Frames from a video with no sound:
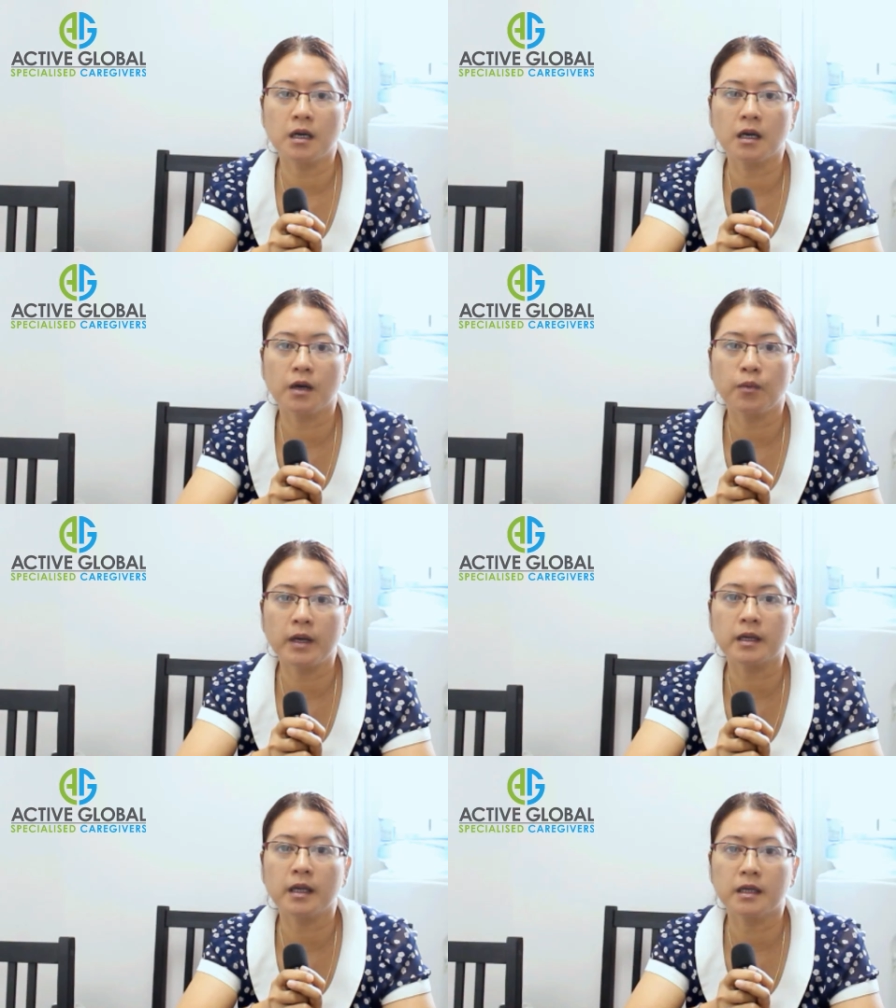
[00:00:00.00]
uh,
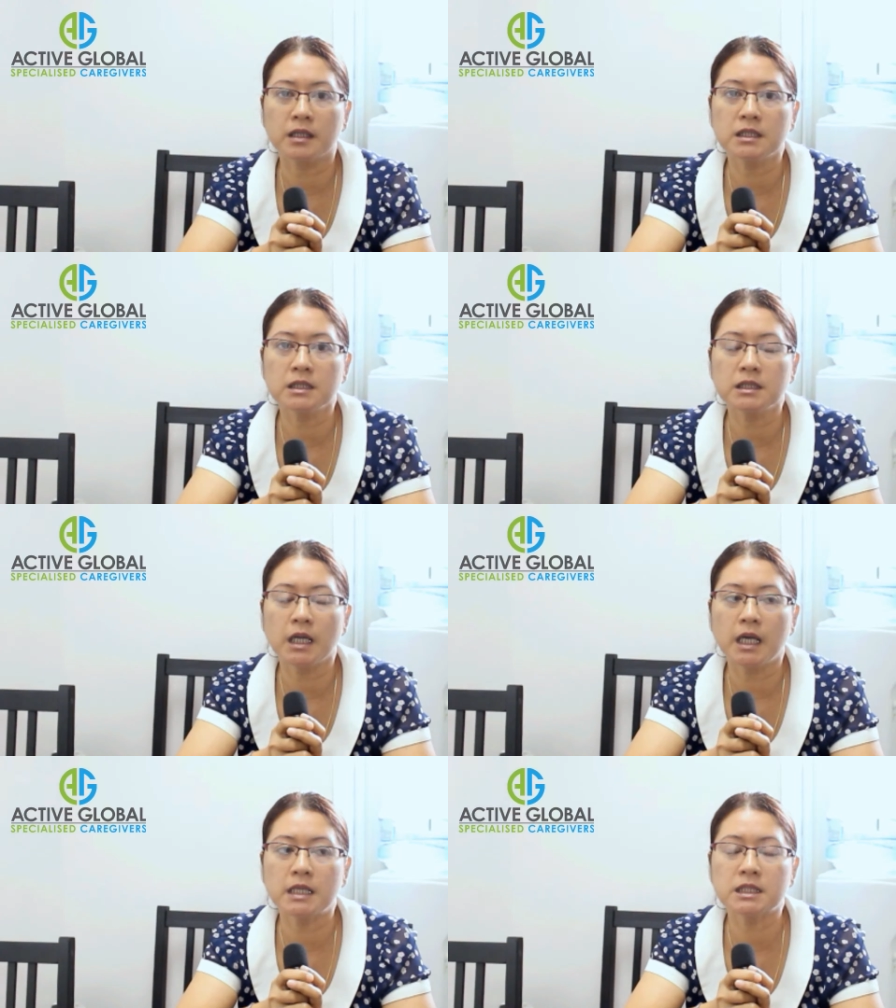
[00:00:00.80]
work in
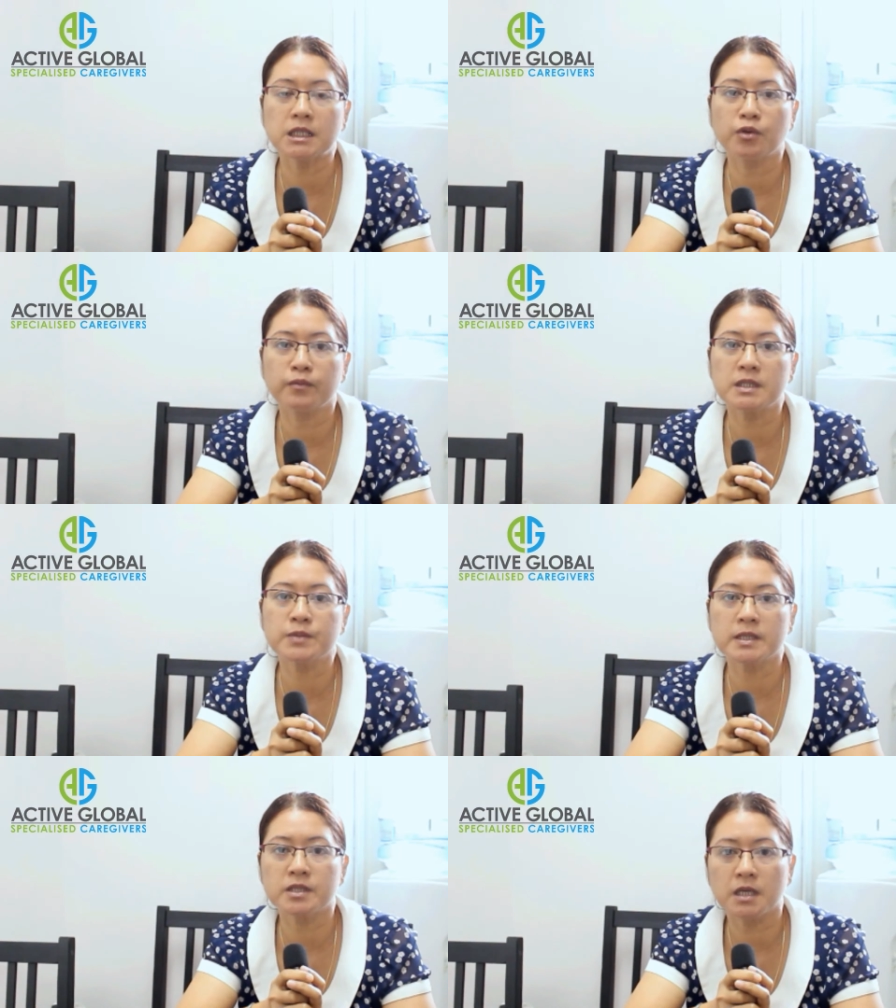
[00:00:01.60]
Active global
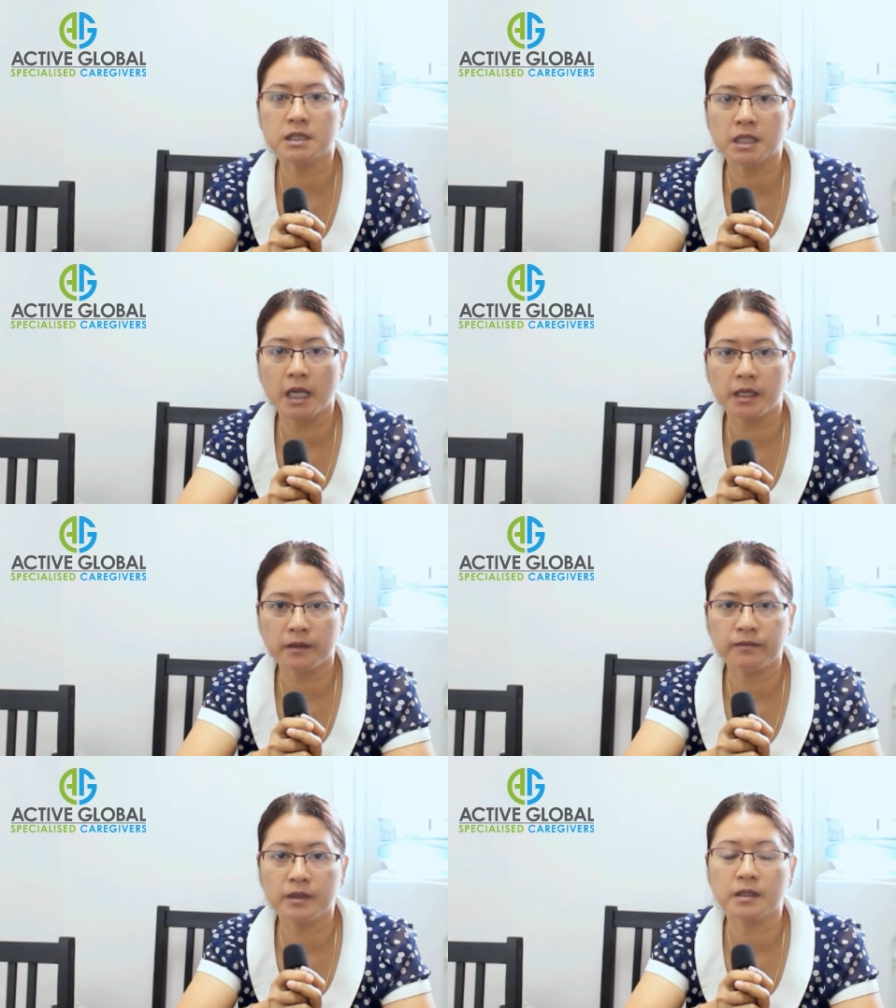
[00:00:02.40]
specialized
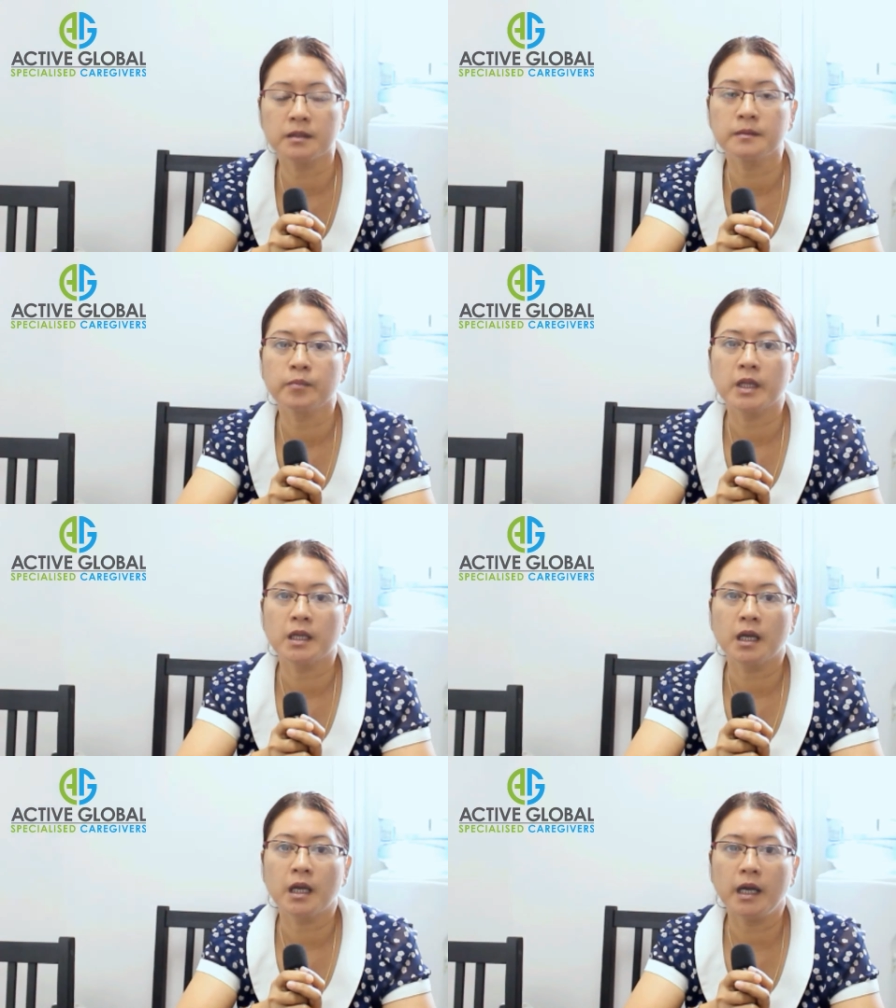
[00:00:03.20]
caregiver.
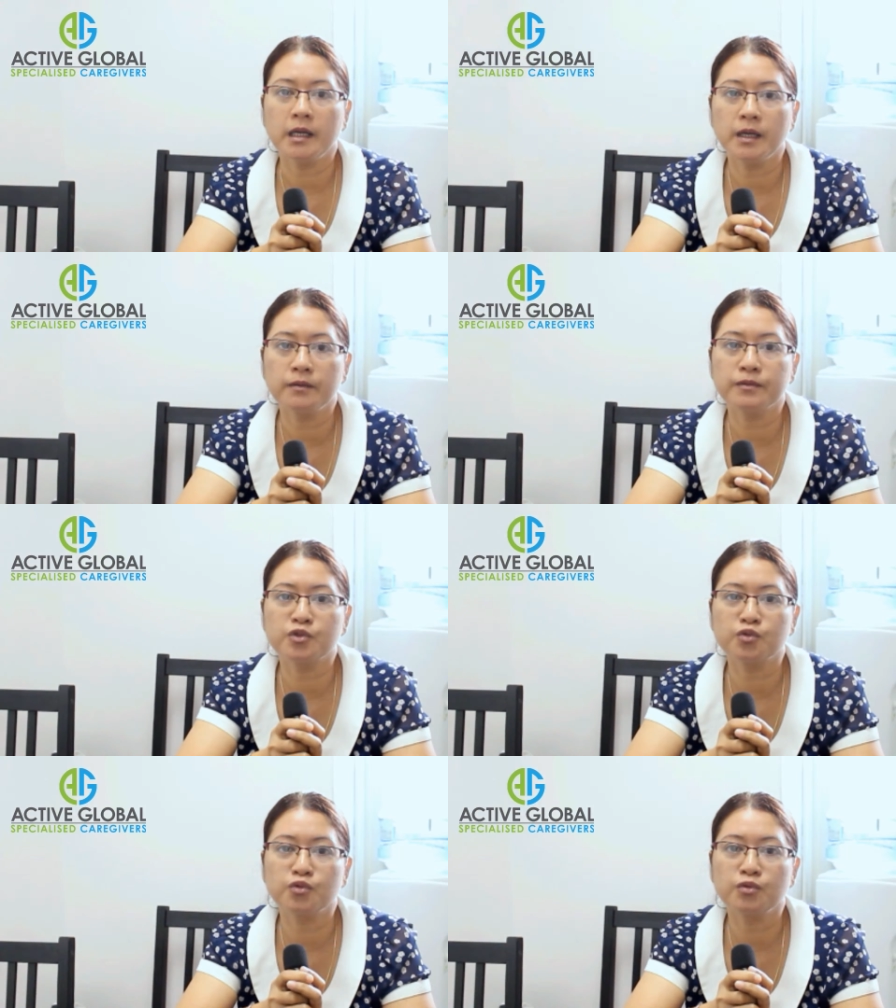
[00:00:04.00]
I have
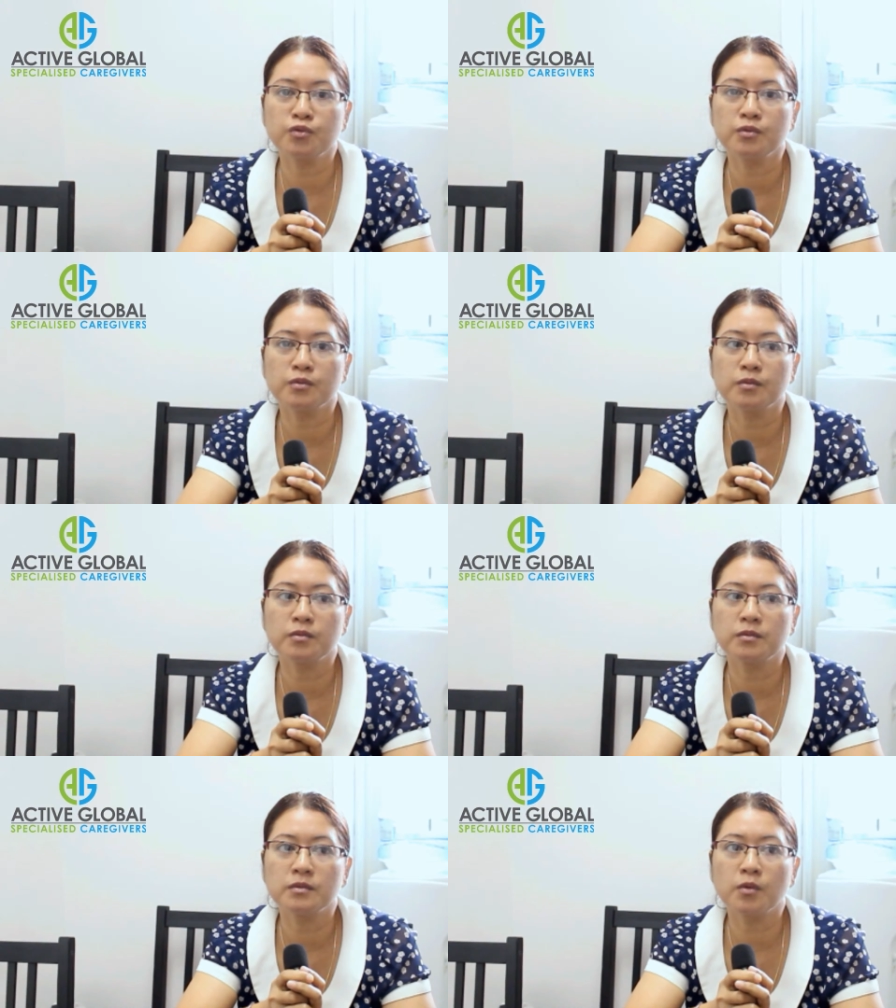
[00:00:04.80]
two,
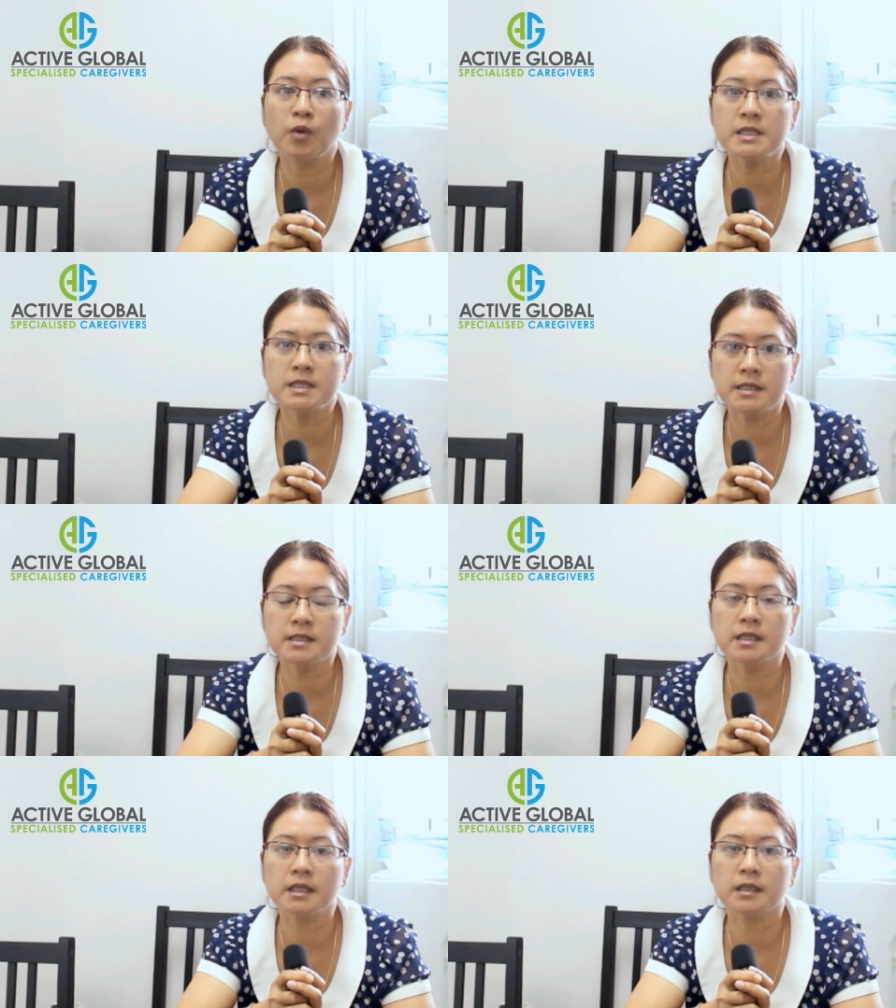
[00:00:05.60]
one
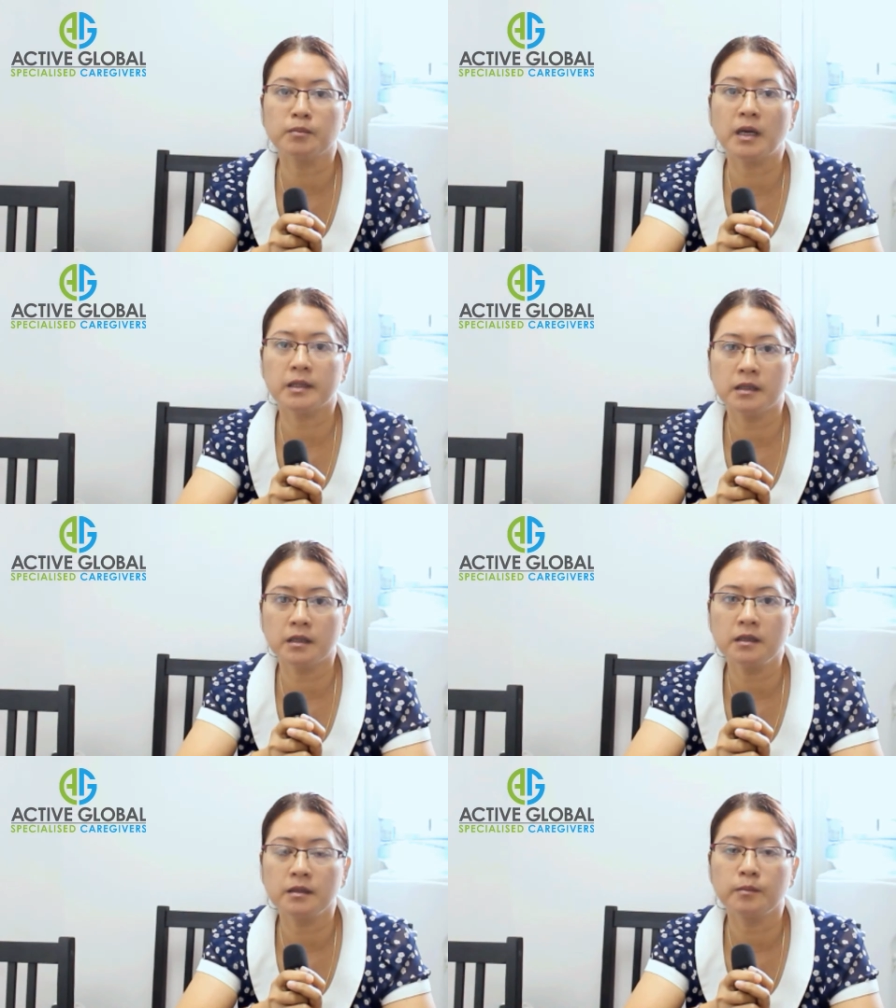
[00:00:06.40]
sister and
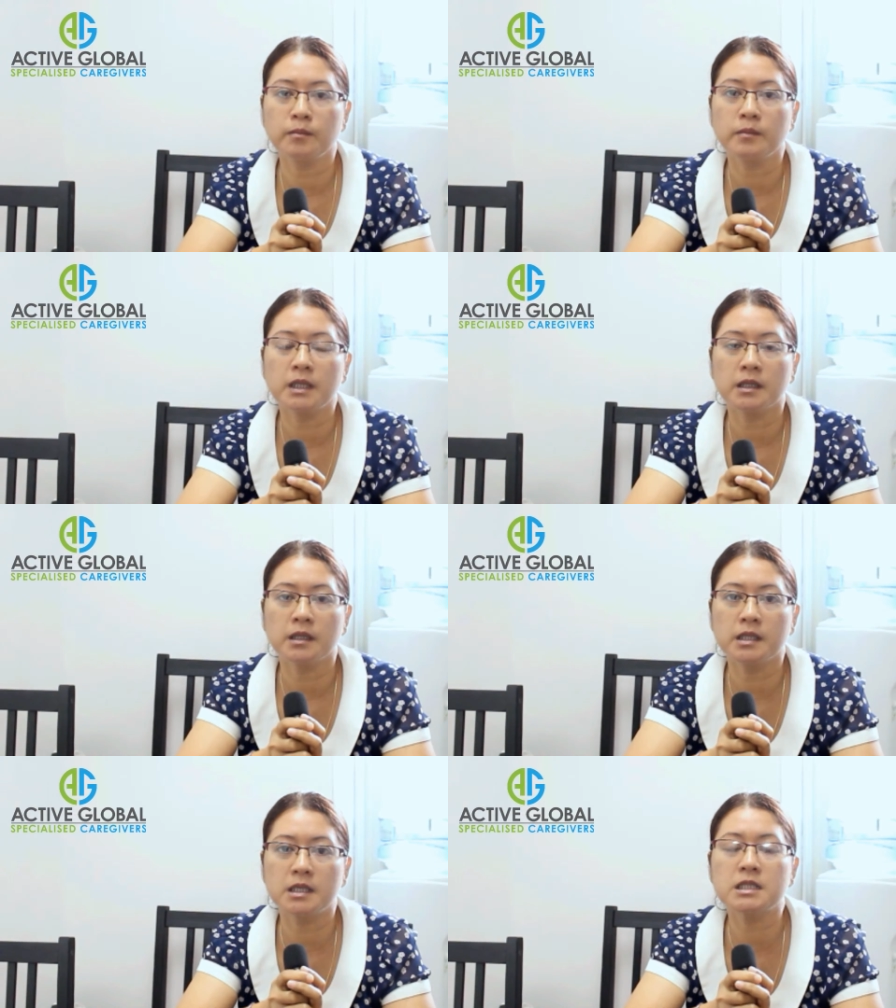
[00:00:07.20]
mother.
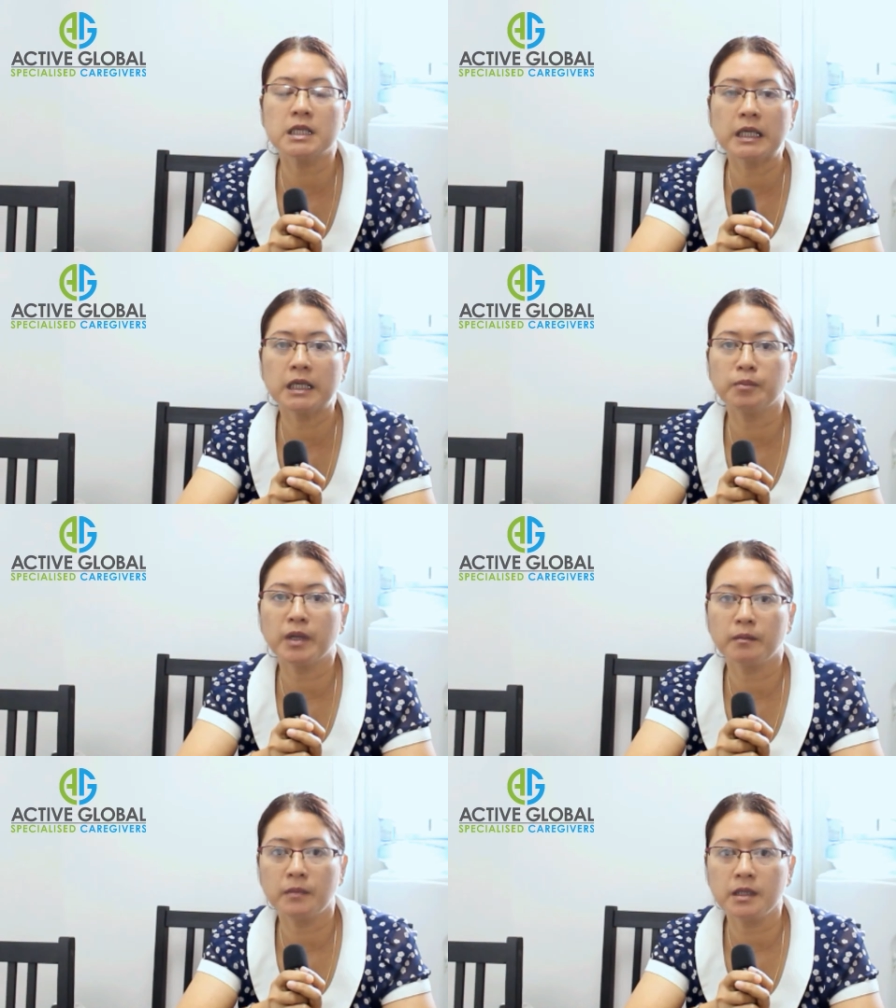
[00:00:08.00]
They stay in
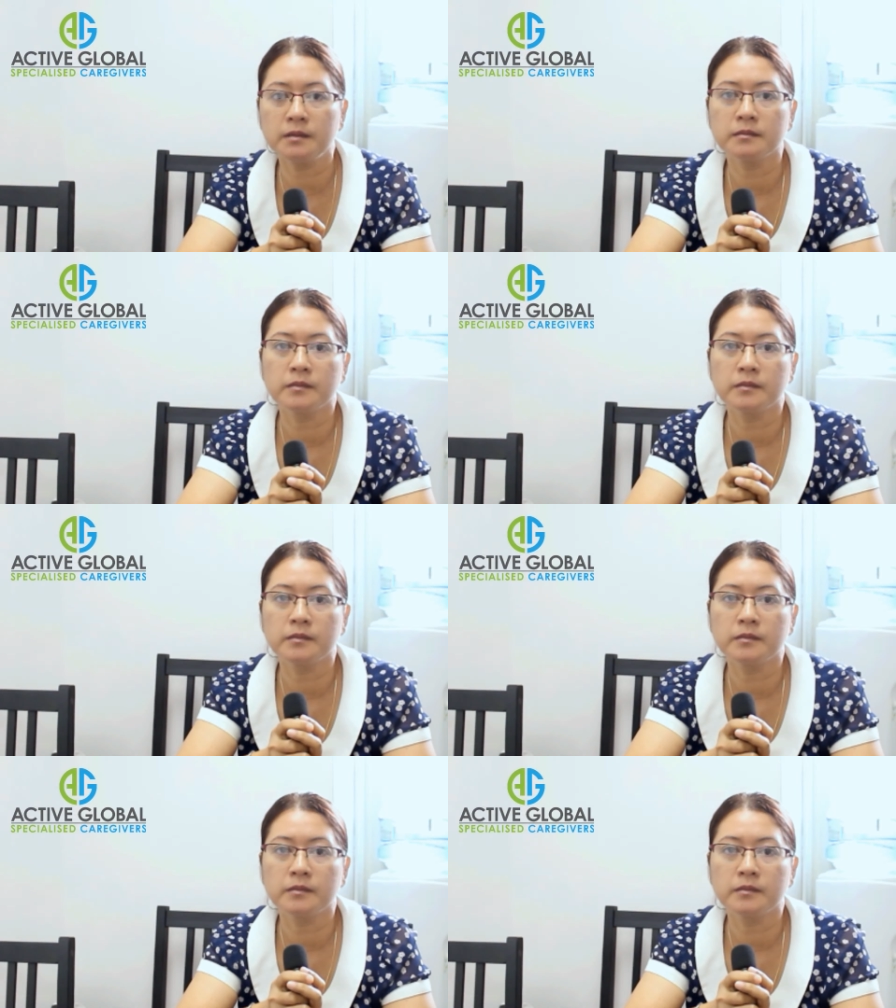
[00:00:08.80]
Myanmar.